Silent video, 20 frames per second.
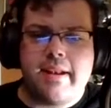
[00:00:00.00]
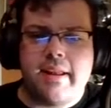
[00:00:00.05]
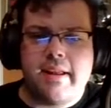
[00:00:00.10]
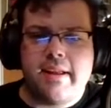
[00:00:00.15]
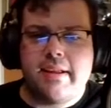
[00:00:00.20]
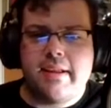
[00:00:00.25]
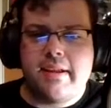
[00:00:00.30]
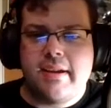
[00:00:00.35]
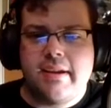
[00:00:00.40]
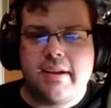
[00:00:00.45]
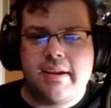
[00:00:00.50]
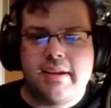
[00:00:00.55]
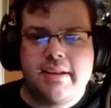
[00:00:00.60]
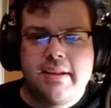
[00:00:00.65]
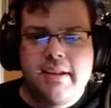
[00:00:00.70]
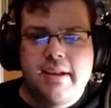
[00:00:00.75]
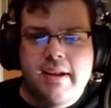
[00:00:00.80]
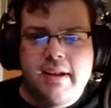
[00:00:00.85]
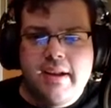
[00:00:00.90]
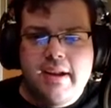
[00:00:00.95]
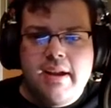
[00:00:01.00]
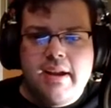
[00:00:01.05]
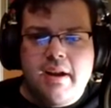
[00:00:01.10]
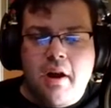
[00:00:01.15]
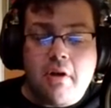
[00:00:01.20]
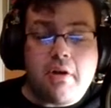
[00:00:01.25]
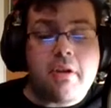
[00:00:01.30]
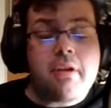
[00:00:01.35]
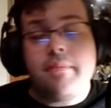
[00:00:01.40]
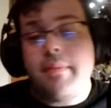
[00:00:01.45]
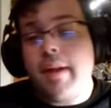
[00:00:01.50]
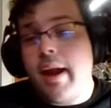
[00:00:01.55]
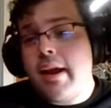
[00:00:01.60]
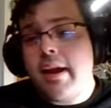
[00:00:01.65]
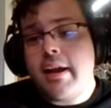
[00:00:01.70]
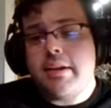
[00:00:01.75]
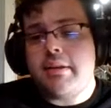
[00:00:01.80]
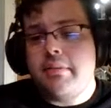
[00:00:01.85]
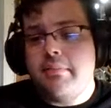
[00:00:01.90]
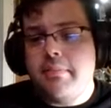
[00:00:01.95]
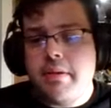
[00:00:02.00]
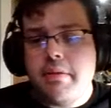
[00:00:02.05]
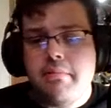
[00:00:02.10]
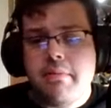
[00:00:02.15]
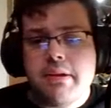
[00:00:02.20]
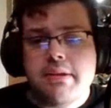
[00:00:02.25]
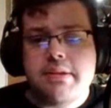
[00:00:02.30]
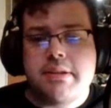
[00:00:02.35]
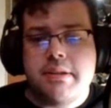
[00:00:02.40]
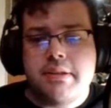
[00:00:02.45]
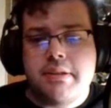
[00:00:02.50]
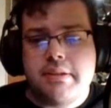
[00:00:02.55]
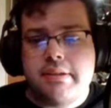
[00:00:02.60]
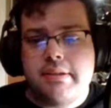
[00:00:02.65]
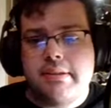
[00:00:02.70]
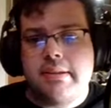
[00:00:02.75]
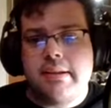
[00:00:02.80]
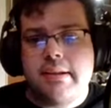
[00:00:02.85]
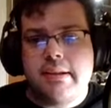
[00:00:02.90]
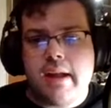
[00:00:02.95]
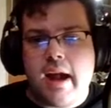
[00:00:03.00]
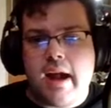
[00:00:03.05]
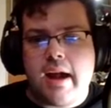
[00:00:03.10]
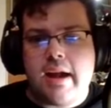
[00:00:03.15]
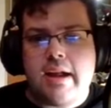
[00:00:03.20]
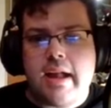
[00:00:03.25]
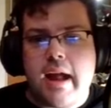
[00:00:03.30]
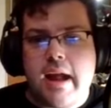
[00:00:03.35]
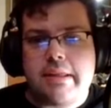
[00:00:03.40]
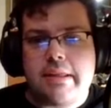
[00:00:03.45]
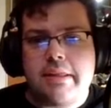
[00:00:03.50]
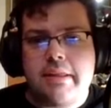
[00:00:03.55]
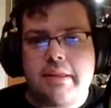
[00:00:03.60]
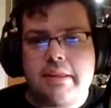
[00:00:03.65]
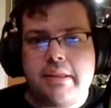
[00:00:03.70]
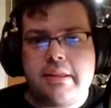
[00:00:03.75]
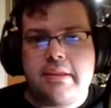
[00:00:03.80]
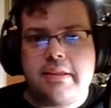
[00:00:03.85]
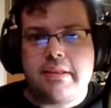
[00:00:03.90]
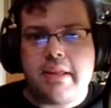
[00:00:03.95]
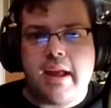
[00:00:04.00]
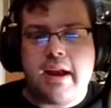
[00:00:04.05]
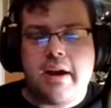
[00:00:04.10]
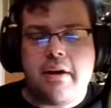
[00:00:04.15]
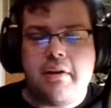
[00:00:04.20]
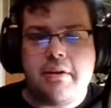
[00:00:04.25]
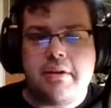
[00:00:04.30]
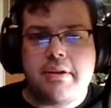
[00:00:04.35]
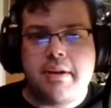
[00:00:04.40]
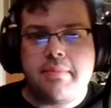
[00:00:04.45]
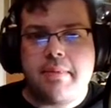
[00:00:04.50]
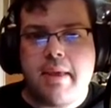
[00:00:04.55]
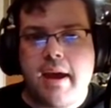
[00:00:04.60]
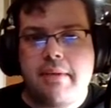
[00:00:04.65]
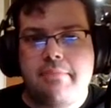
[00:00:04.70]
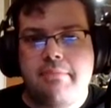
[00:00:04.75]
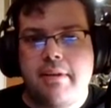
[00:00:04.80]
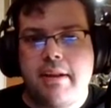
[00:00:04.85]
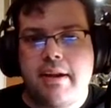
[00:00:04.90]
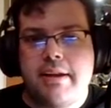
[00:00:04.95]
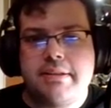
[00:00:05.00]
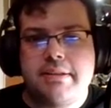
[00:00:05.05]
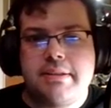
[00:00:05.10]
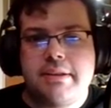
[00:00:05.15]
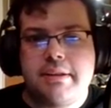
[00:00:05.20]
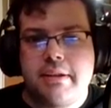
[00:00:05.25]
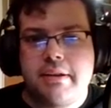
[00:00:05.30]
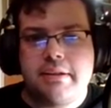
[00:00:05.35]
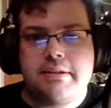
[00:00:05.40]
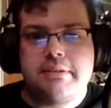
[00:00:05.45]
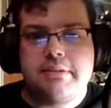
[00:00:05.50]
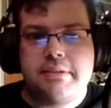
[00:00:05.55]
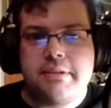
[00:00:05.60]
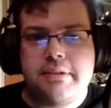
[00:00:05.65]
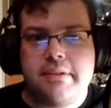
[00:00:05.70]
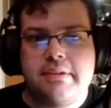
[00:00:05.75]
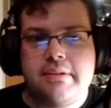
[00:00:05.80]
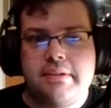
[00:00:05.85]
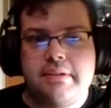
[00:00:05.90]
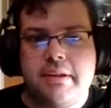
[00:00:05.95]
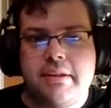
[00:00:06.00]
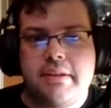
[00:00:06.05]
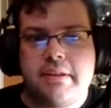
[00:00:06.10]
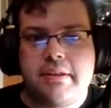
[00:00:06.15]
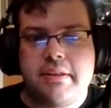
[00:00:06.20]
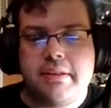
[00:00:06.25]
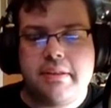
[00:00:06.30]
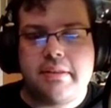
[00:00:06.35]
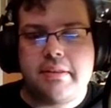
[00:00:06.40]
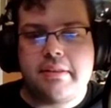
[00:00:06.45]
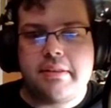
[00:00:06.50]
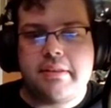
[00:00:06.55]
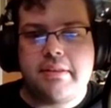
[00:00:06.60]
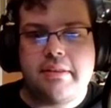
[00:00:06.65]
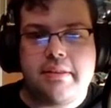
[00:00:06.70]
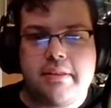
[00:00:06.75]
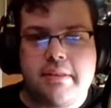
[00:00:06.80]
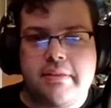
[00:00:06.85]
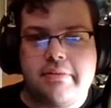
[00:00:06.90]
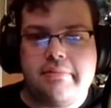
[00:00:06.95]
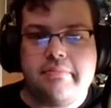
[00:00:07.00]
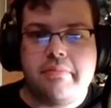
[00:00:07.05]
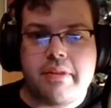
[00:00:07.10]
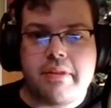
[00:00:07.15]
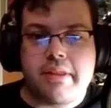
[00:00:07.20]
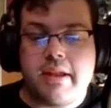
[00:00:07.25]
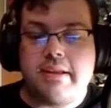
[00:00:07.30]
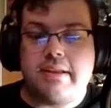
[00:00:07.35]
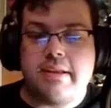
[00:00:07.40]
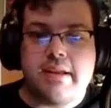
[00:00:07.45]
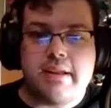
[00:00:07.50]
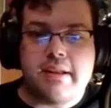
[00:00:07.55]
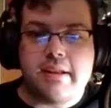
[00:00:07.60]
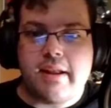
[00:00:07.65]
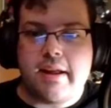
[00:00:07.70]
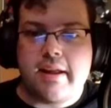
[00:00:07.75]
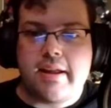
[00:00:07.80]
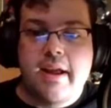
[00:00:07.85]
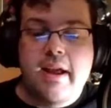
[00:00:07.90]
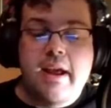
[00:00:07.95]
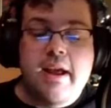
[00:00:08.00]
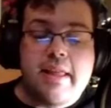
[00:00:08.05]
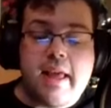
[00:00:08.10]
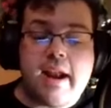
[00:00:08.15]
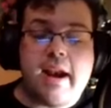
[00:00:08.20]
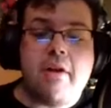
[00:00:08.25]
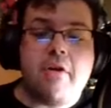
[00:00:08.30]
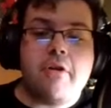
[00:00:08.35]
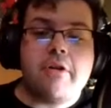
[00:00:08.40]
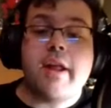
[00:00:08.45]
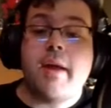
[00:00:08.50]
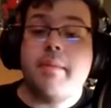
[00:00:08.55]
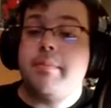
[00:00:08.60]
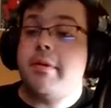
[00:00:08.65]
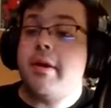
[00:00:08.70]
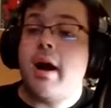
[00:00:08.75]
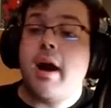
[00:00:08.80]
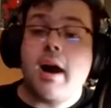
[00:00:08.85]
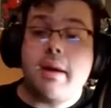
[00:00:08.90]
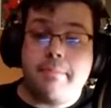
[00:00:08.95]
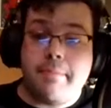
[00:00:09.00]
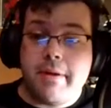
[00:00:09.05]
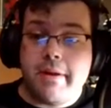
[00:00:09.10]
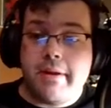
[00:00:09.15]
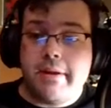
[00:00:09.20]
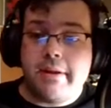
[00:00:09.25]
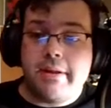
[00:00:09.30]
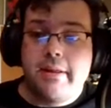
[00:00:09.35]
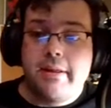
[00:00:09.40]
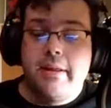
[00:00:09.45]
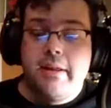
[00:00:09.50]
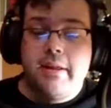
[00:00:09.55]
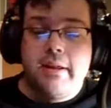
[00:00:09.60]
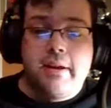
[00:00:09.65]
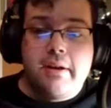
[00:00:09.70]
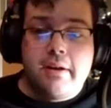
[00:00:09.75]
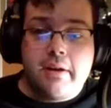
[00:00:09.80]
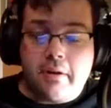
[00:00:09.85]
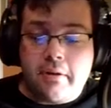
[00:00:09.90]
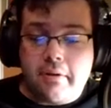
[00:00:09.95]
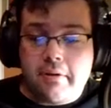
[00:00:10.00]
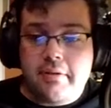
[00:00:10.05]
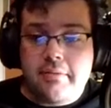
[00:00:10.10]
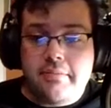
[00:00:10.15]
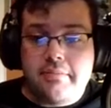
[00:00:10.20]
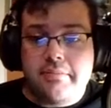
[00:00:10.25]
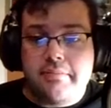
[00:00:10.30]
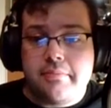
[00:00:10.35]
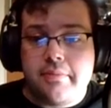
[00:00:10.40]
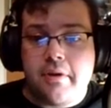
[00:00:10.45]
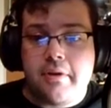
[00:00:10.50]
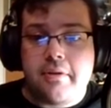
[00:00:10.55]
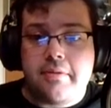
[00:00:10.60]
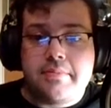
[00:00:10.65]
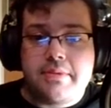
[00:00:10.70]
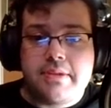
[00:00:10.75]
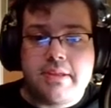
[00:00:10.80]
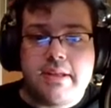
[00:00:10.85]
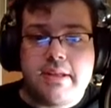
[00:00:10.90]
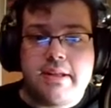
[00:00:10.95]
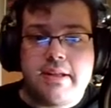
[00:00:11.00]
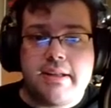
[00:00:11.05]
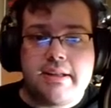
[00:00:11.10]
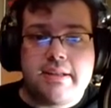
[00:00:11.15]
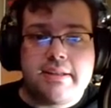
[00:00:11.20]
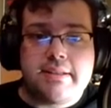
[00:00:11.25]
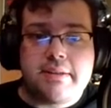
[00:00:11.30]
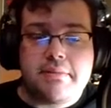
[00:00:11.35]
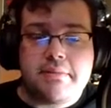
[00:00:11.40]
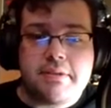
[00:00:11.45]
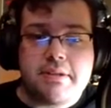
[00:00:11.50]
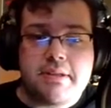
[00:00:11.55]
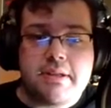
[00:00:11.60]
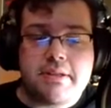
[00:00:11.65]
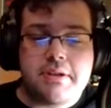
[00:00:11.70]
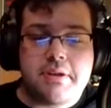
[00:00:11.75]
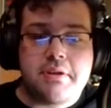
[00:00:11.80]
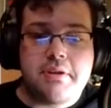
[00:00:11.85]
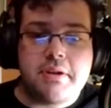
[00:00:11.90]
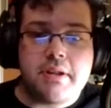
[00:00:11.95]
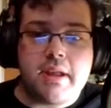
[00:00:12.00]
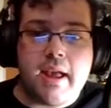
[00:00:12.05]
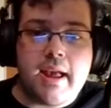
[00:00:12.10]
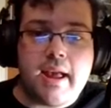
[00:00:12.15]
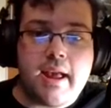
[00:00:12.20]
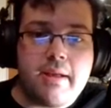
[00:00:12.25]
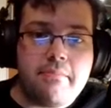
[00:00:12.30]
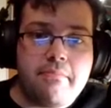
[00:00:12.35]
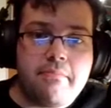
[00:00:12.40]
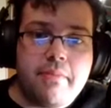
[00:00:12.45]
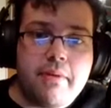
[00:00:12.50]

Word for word: Like uh, Arkham Knight to me wasn't. I I th- think they had a hard time capitalizing on on the what they did. Like they had a hard time topping Arkham Arkham City because that was such a good game.